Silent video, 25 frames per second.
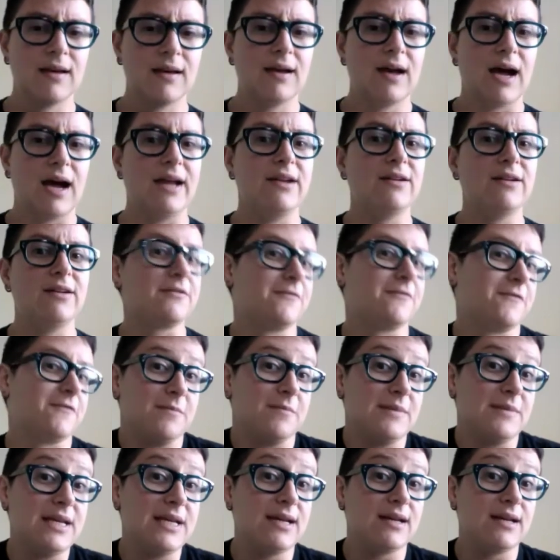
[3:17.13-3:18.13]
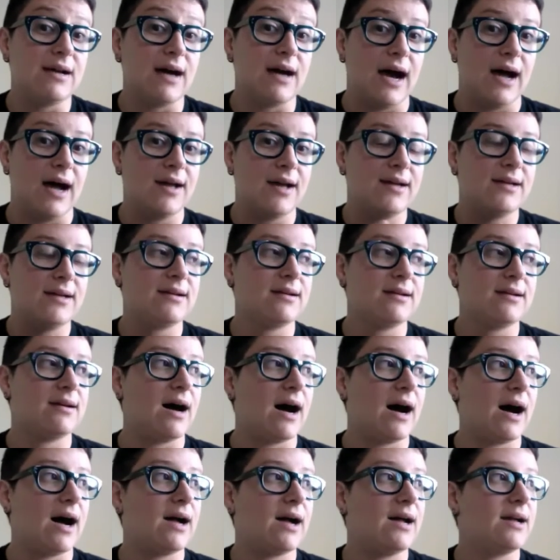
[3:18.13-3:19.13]
I know that for me, I
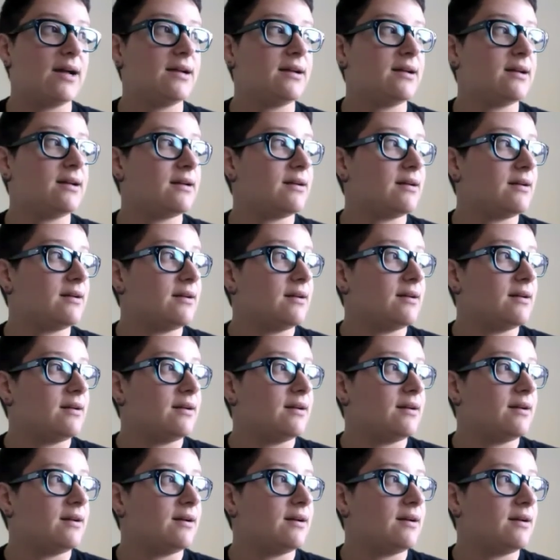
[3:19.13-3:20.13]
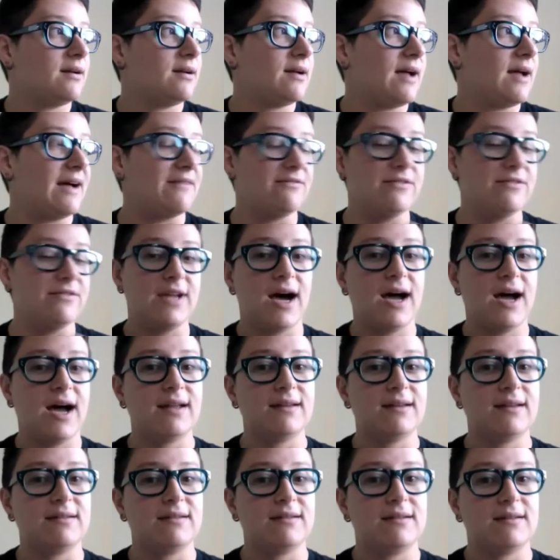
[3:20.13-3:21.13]
I have
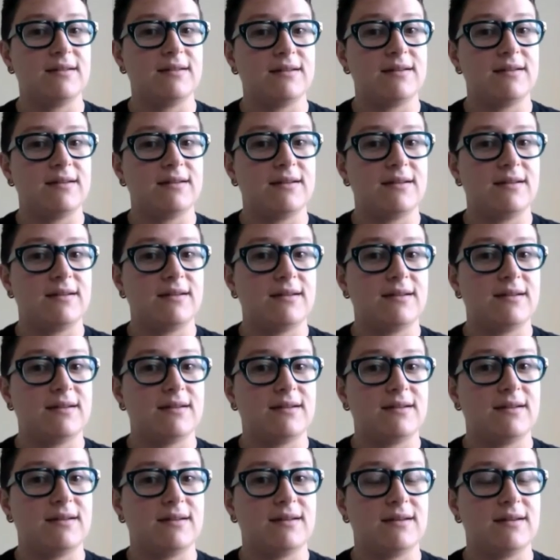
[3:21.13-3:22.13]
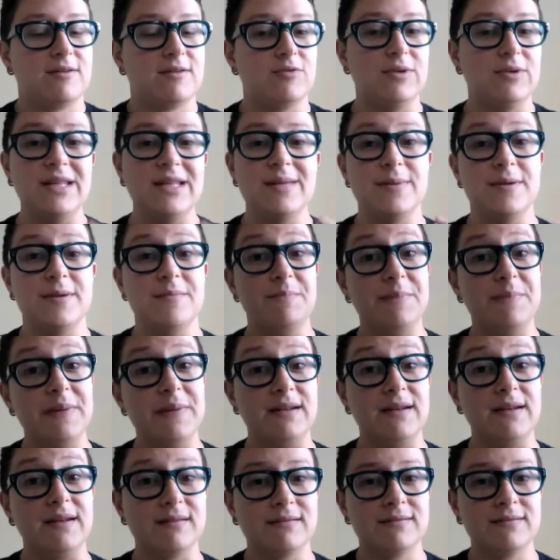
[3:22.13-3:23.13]
not really been
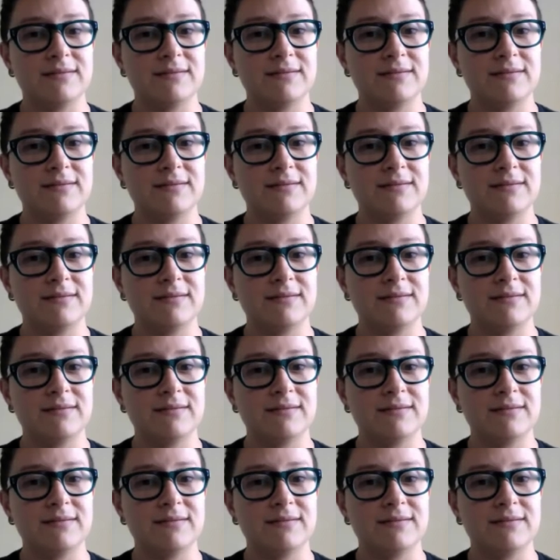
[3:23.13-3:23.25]
bitten,